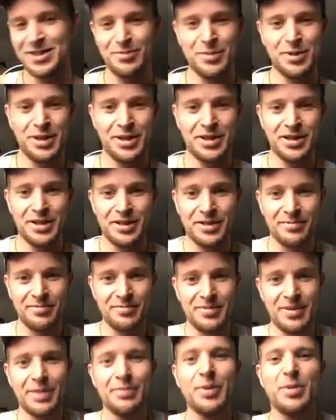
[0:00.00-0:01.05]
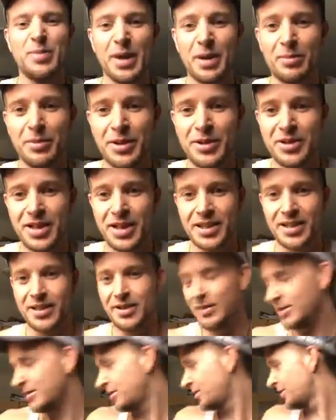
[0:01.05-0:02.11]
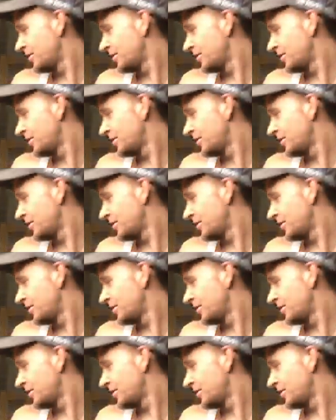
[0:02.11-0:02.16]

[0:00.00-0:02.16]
Let me buy my jacket.